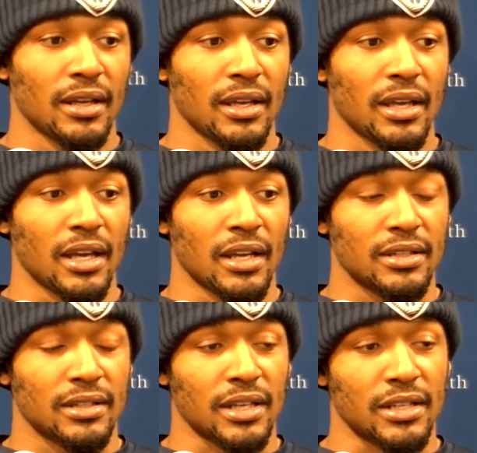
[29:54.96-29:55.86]

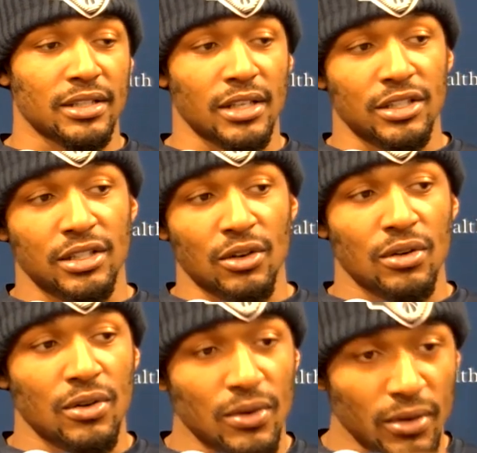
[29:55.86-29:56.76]
it's so
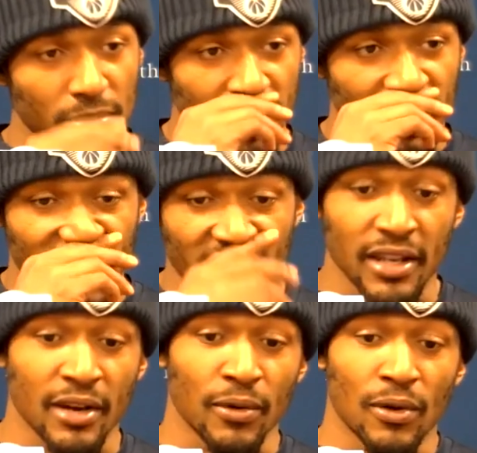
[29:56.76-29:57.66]
cool to be in
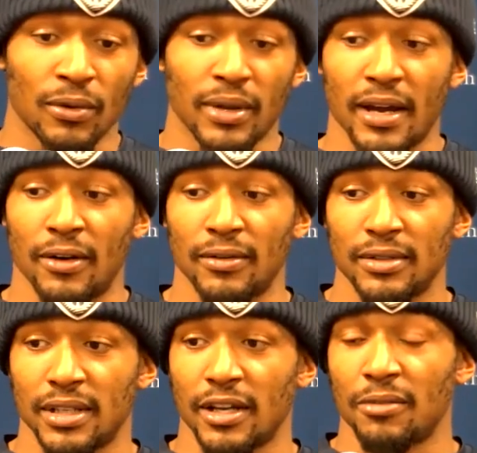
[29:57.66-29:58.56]
that role now
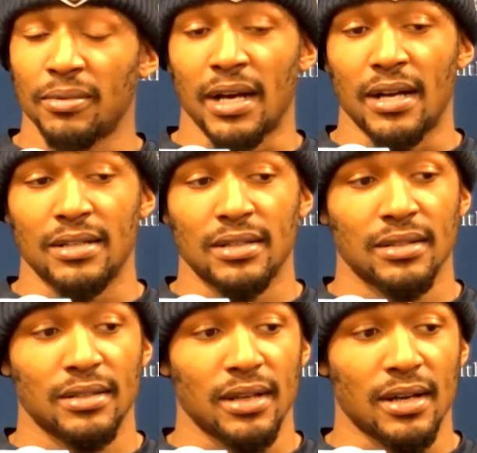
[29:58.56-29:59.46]
to help guys.
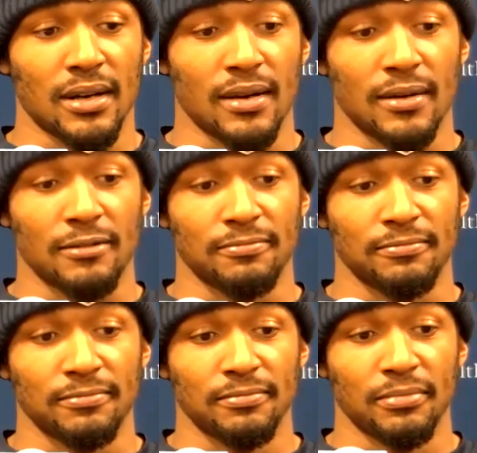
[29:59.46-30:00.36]

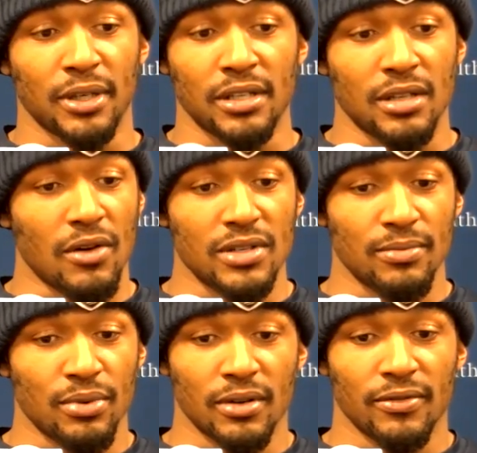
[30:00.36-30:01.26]
But it's always
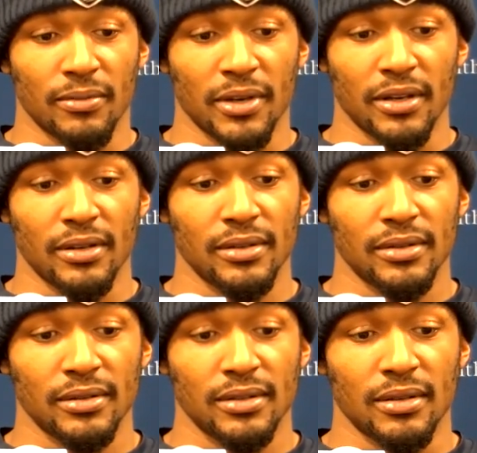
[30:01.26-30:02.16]
important for me to be